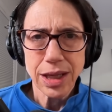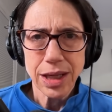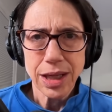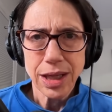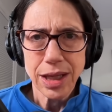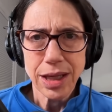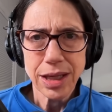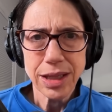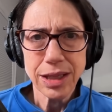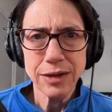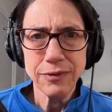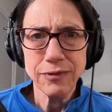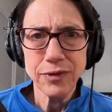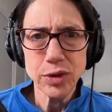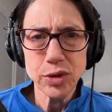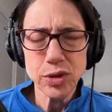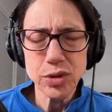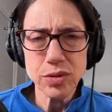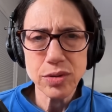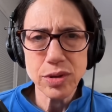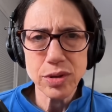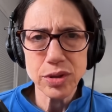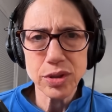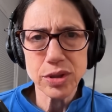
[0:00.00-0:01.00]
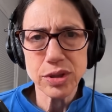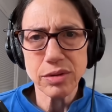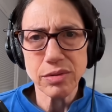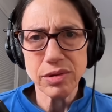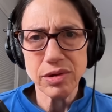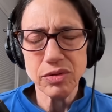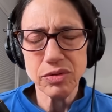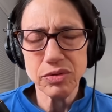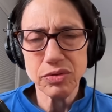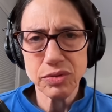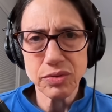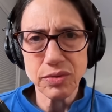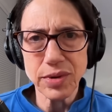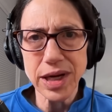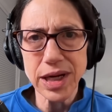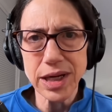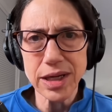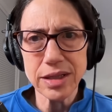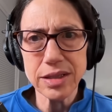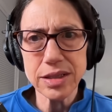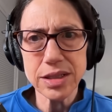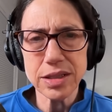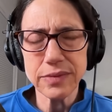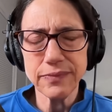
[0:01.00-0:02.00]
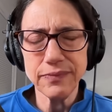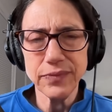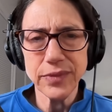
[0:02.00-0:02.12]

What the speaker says: And if you do those three things,